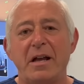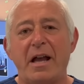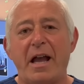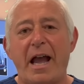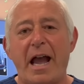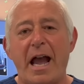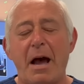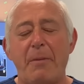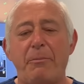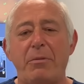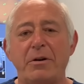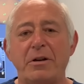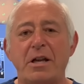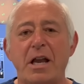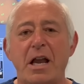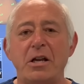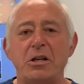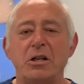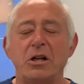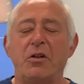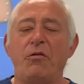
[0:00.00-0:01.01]

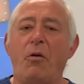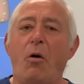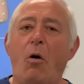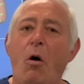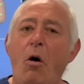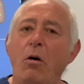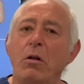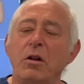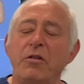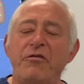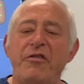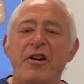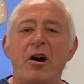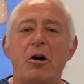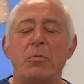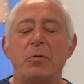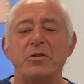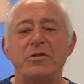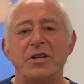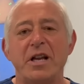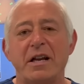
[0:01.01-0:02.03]
application of all
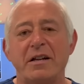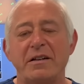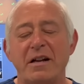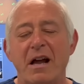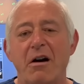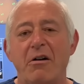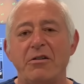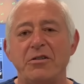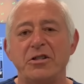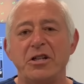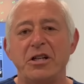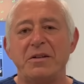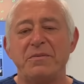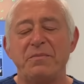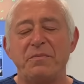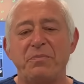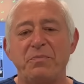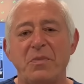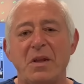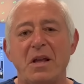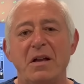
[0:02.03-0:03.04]
available technology,
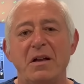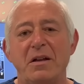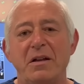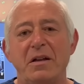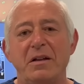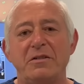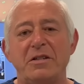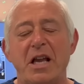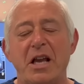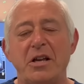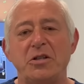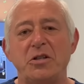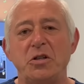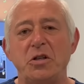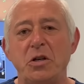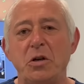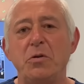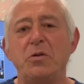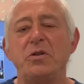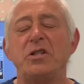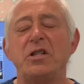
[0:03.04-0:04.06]
takes
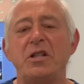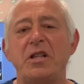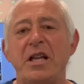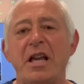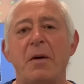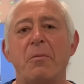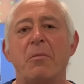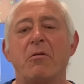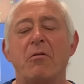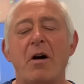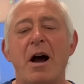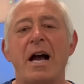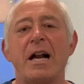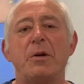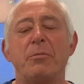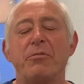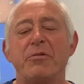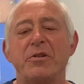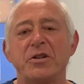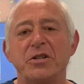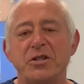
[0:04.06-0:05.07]
using the MRI to
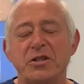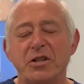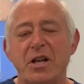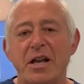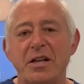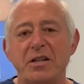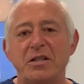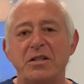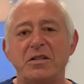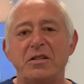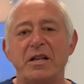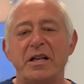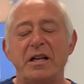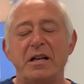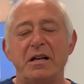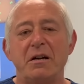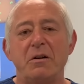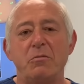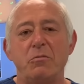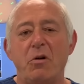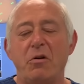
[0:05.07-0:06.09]
precisely
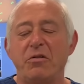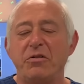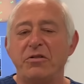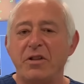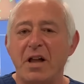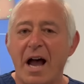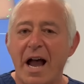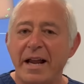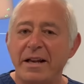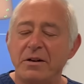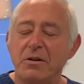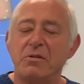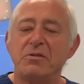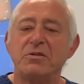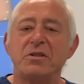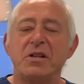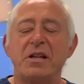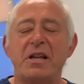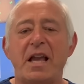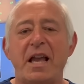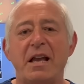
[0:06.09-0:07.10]
both diagnose
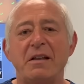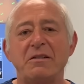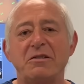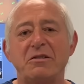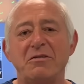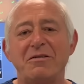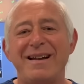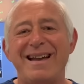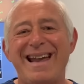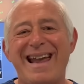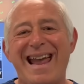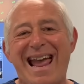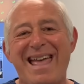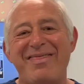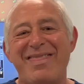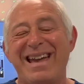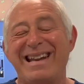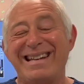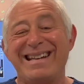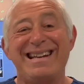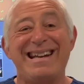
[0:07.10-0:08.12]
the cancer and
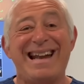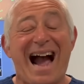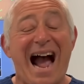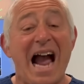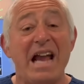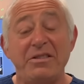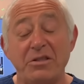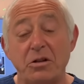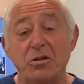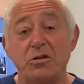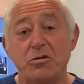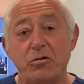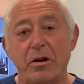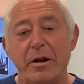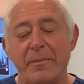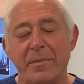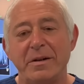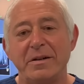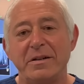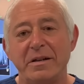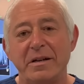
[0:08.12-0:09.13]
then guide the
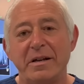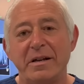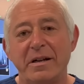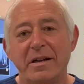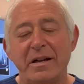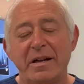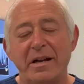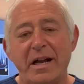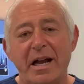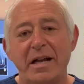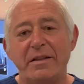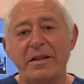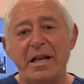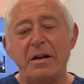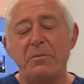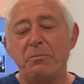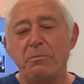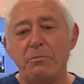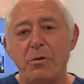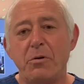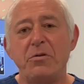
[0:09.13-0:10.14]
treatment, and
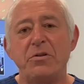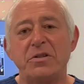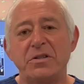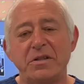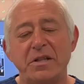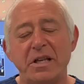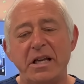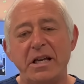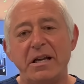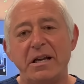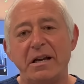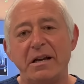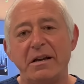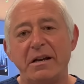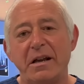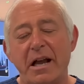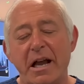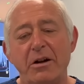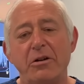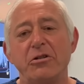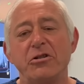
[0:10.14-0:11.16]
then boost the
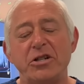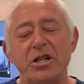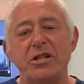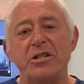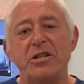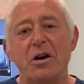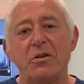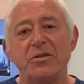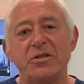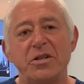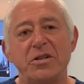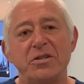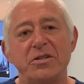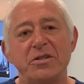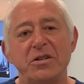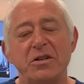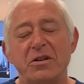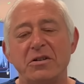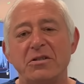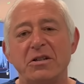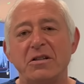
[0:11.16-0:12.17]
energy doses
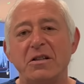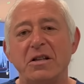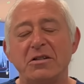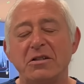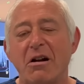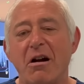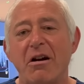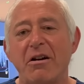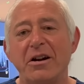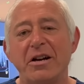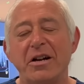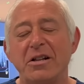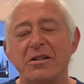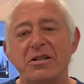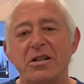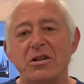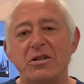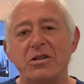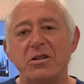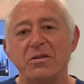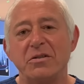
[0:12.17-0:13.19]
to the targeted
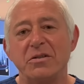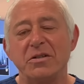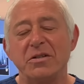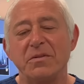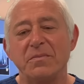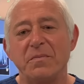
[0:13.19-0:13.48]
tissues.